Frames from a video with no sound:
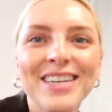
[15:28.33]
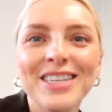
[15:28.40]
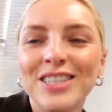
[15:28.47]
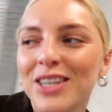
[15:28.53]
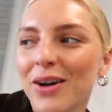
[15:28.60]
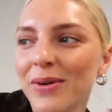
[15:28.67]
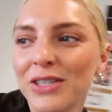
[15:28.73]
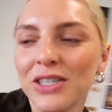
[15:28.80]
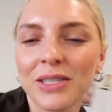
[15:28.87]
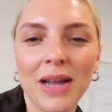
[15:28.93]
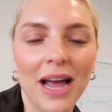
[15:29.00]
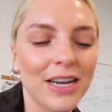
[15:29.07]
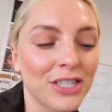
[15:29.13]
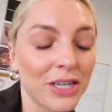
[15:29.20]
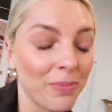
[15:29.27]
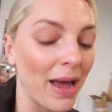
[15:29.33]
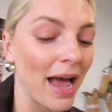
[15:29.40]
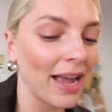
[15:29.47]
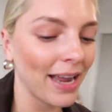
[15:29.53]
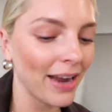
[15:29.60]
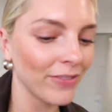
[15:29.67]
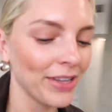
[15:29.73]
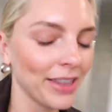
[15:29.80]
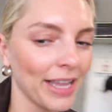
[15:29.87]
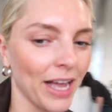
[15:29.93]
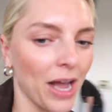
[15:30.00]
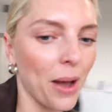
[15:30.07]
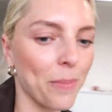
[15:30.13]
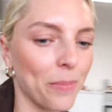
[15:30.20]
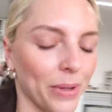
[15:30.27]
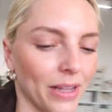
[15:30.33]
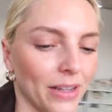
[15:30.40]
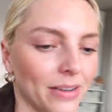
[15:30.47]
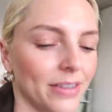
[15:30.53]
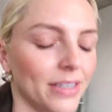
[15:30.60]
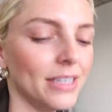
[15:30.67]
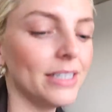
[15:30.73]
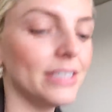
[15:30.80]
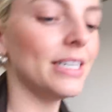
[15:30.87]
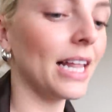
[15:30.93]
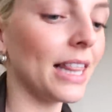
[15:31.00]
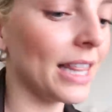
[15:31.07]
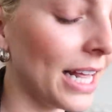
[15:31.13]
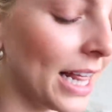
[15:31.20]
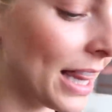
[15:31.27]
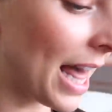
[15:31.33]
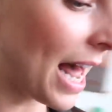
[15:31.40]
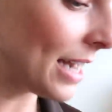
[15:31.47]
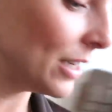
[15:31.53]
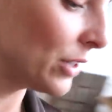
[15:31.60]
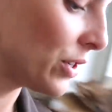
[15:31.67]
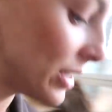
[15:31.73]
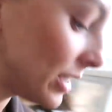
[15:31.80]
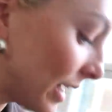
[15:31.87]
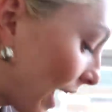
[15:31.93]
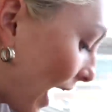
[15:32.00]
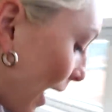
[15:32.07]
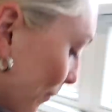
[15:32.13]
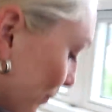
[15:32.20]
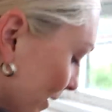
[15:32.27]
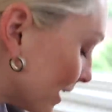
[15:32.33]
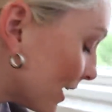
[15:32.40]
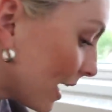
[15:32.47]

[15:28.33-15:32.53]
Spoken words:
So we're just actually packing everything up, but nothing that interesting happened.